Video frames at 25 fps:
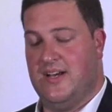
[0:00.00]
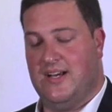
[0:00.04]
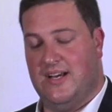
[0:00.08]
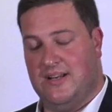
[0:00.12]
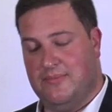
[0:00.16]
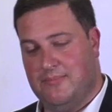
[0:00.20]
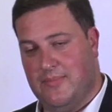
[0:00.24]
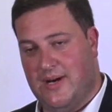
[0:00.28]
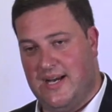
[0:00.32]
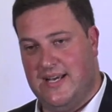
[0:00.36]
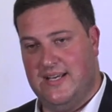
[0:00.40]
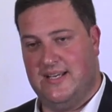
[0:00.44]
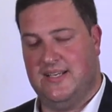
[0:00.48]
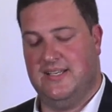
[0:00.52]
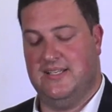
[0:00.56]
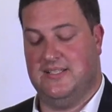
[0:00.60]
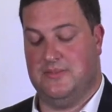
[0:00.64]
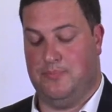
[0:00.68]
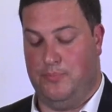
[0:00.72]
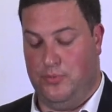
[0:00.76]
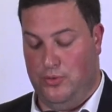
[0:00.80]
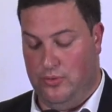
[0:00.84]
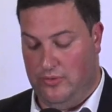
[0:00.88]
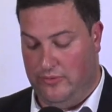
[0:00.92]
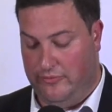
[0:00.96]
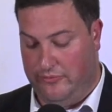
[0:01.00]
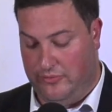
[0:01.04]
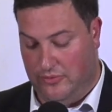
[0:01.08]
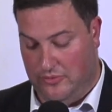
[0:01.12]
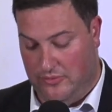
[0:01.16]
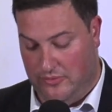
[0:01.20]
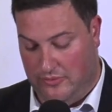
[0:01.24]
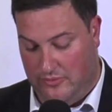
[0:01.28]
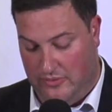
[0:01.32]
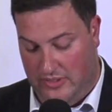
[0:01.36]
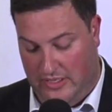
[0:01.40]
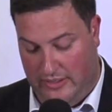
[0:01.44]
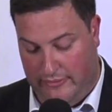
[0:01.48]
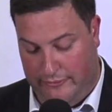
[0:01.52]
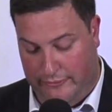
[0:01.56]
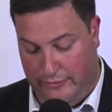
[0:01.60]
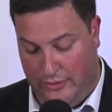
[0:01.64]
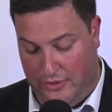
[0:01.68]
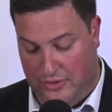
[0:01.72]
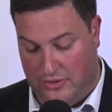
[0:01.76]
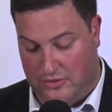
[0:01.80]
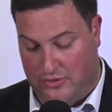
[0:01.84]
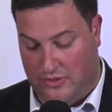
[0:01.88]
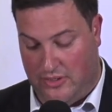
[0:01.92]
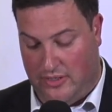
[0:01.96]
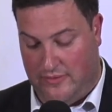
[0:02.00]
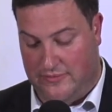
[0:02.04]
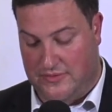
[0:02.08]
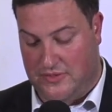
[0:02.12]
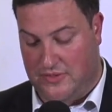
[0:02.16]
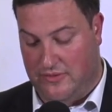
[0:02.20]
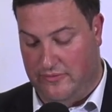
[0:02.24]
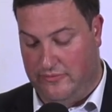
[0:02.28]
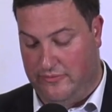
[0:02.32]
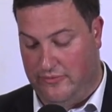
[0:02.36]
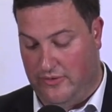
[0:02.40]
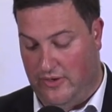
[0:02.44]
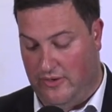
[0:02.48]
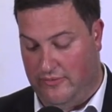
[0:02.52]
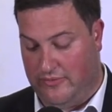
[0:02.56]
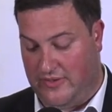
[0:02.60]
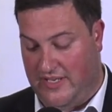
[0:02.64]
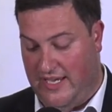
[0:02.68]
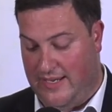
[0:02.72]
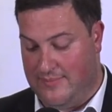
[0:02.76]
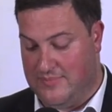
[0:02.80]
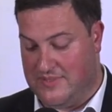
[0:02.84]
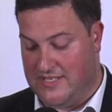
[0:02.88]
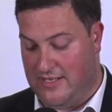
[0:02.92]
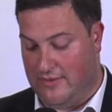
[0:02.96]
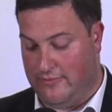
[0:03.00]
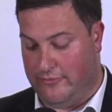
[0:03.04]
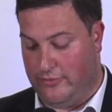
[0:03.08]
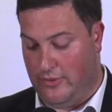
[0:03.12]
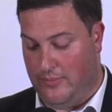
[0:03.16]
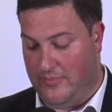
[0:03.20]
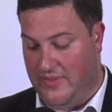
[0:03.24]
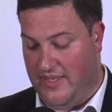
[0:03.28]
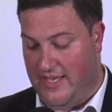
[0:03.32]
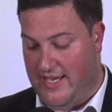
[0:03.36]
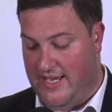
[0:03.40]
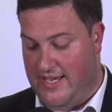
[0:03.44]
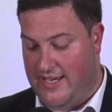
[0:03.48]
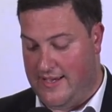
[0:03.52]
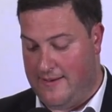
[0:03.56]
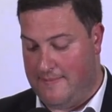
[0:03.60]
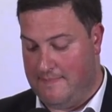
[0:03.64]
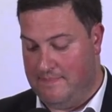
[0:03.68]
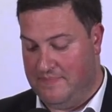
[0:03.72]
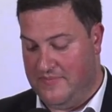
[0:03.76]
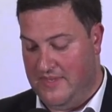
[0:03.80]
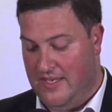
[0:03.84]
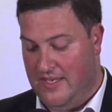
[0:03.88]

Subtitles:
I admire his beautiful photographs of Cape Town from the air,